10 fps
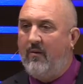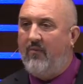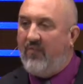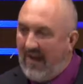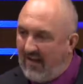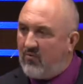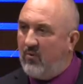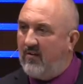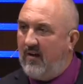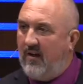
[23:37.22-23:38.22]
That's
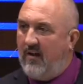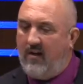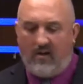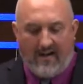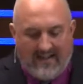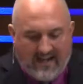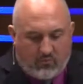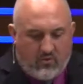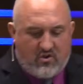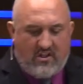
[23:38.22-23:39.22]
what they need to hear. And that's
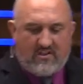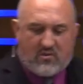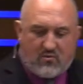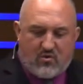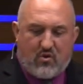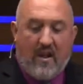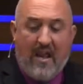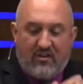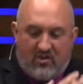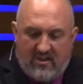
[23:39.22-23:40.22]
what Jesus was doing.
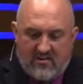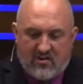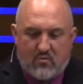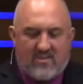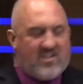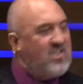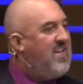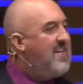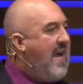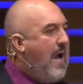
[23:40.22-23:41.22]
Jesus would
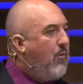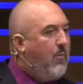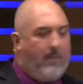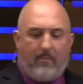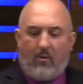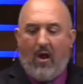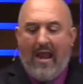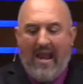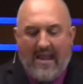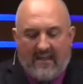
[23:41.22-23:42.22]
sit down with people
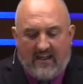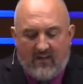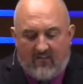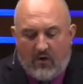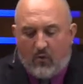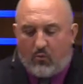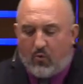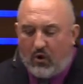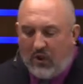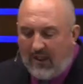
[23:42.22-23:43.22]
and give
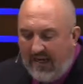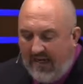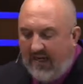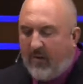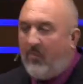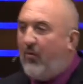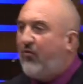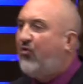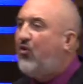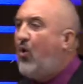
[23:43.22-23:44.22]
relatable
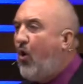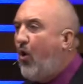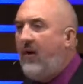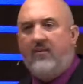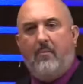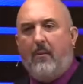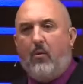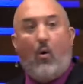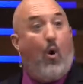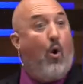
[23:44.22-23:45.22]
stories. And people
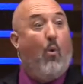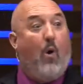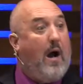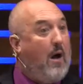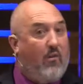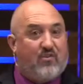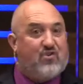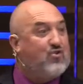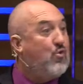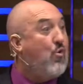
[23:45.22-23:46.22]
go, oh, wow, this
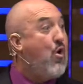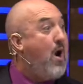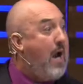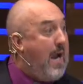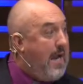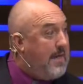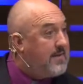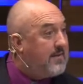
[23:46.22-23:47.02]
is great.